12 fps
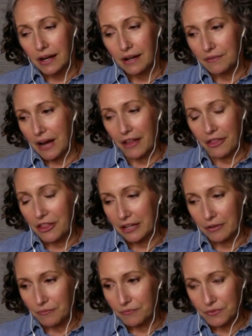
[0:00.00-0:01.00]
I think
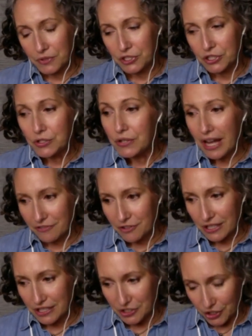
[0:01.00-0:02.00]
soon after I
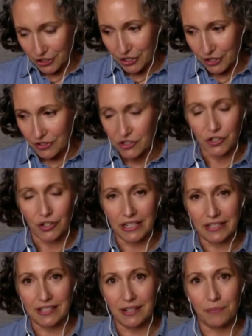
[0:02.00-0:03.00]
started on this journey,
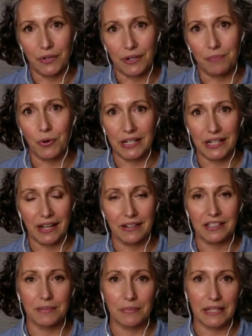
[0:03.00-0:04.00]
someone pointed out to
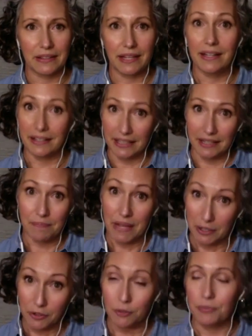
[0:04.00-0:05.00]
me that, again,
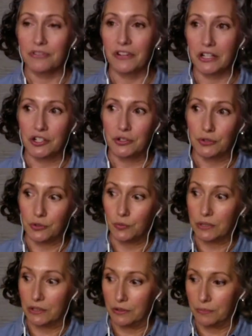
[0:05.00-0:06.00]
medical professionals
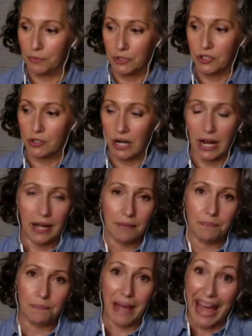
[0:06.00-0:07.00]
will prescribe
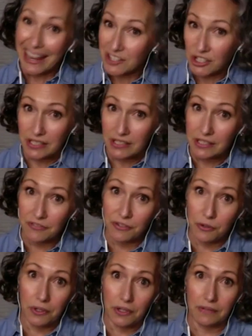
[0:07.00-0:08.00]
patches
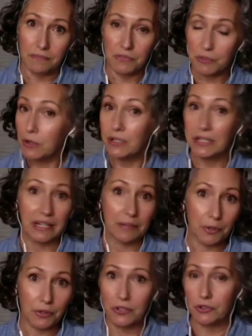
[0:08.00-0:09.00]
for smoking,
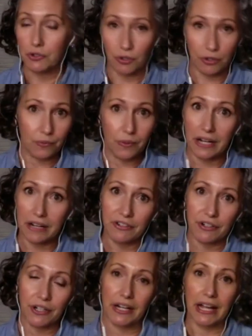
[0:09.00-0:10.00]
birth control,
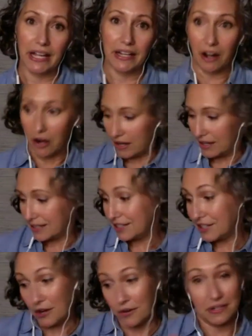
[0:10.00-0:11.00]
whatever. And, you
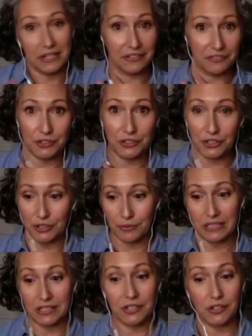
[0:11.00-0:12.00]
know, if you do your
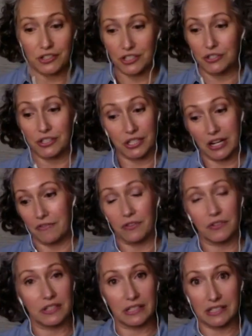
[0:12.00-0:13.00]
research, you discover
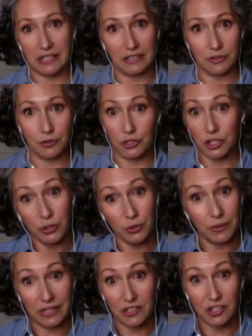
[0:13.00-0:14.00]
that it's a little two
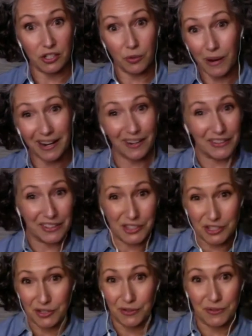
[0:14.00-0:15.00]
inch square that
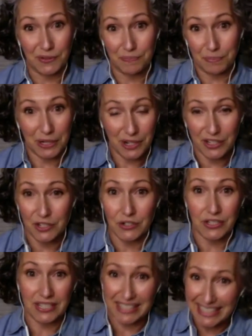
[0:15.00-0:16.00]
you put on your
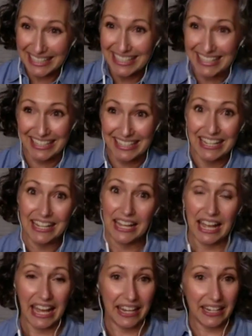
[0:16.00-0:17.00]
skin,
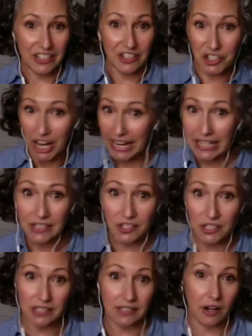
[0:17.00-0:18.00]
and it
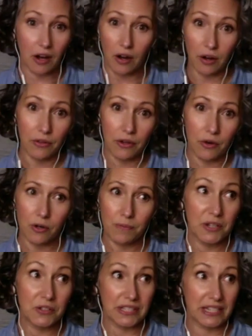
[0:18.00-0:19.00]
changes all the
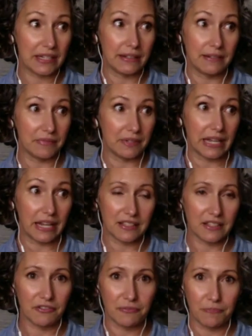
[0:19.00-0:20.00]
hormones. And in the case
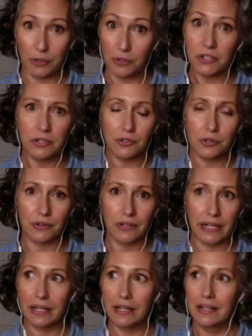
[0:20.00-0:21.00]
of birth control, like
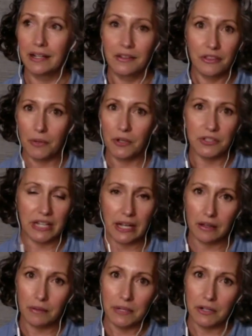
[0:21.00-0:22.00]
the most
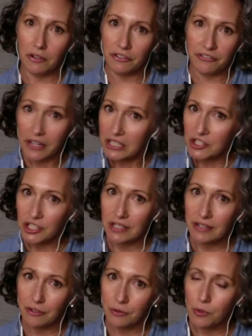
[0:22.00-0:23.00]
elemental function of
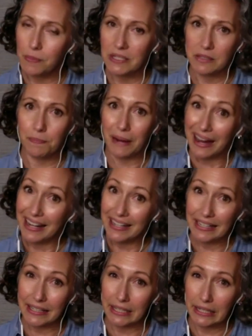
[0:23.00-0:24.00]
a woman's body
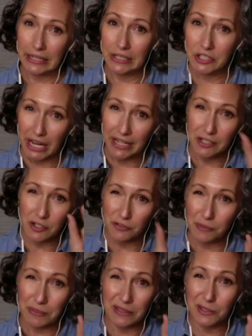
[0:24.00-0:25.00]
can mm-hmm. get changed
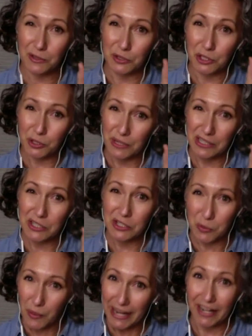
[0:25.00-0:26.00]
from a little two inch
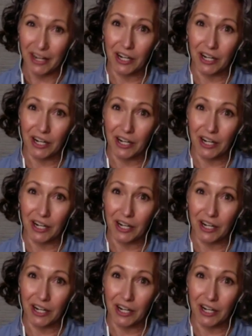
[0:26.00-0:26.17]
square.